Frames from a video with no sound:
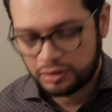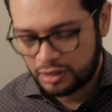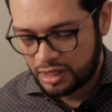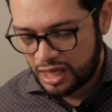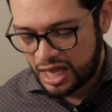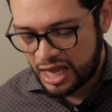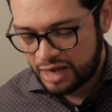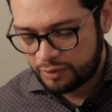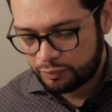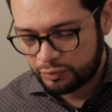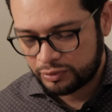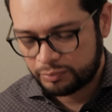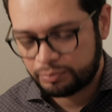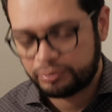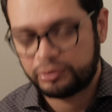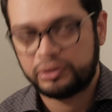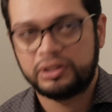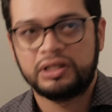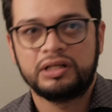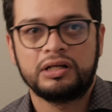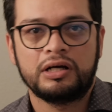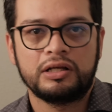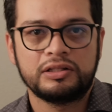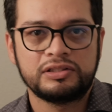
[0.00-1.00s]
I would put
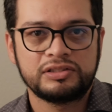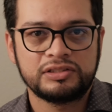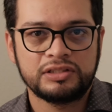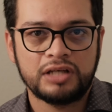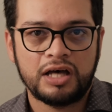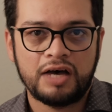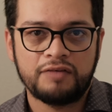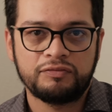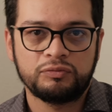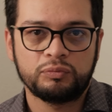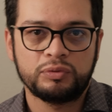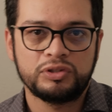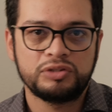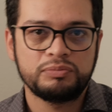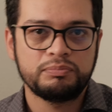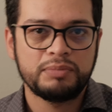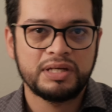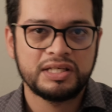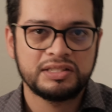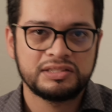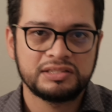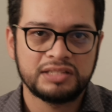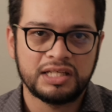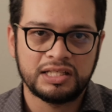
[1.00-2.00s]
it on soft, which
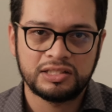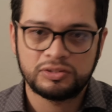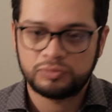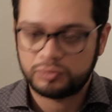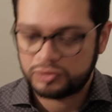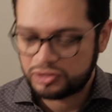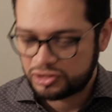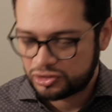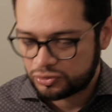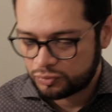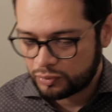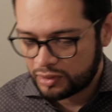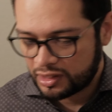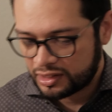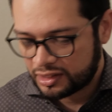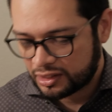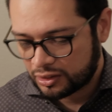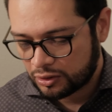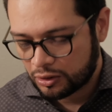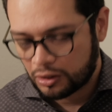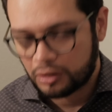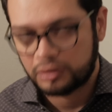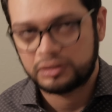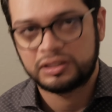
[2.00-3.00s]
makes sense, which is why they
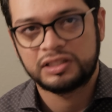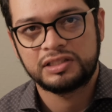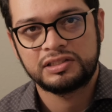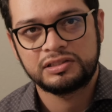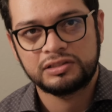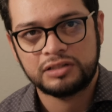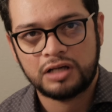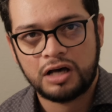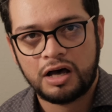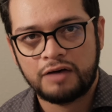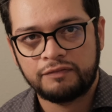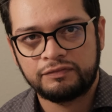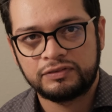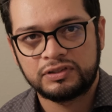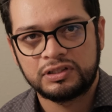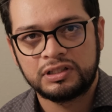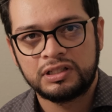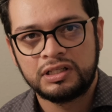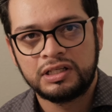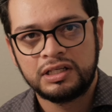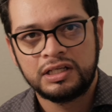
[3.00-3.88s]
called it soft.